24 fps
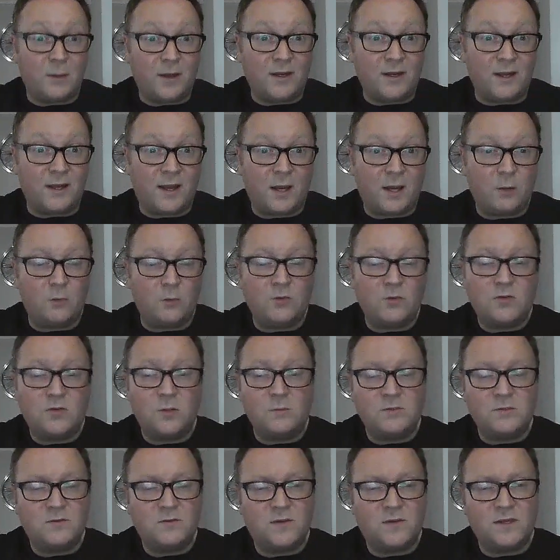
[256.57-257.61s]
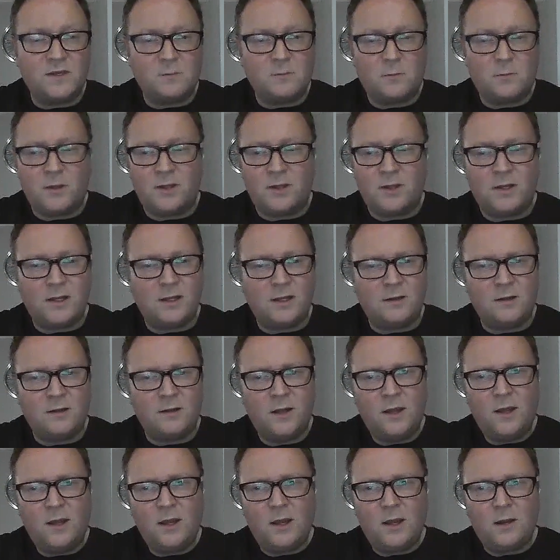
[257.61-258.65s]
Eddie Howe in terms of his ability
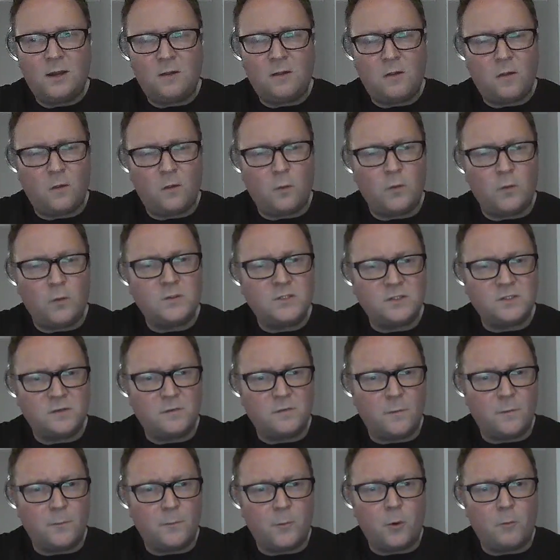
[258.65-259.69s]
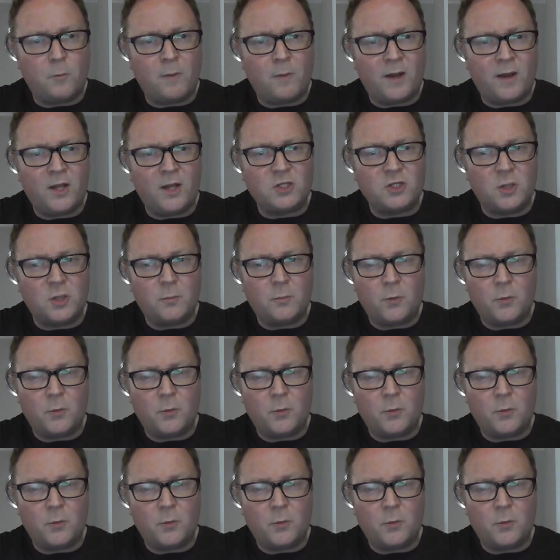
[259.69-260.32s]
and thoughts as a football manager?